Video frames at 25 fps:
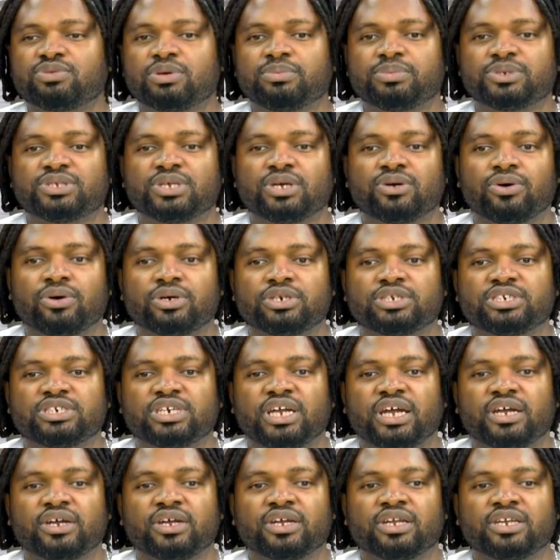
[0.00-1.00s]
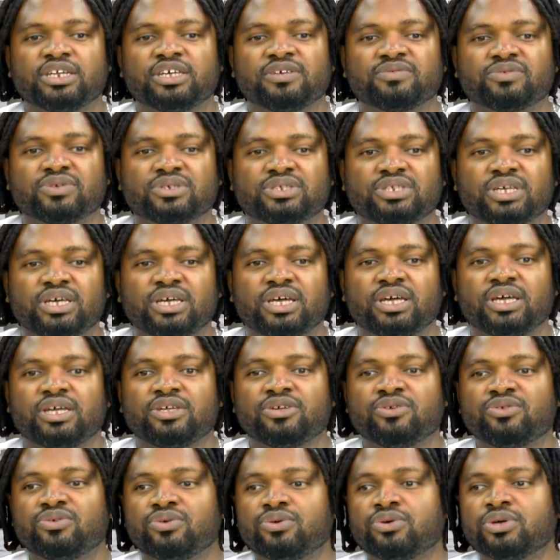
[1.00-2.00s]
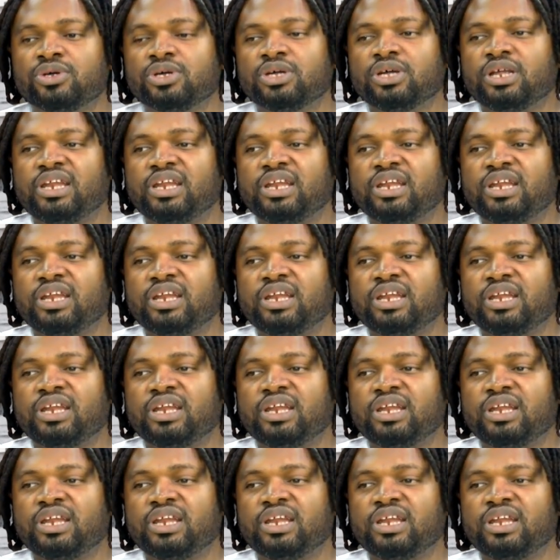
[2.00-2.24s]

we say ordinary to say, you know,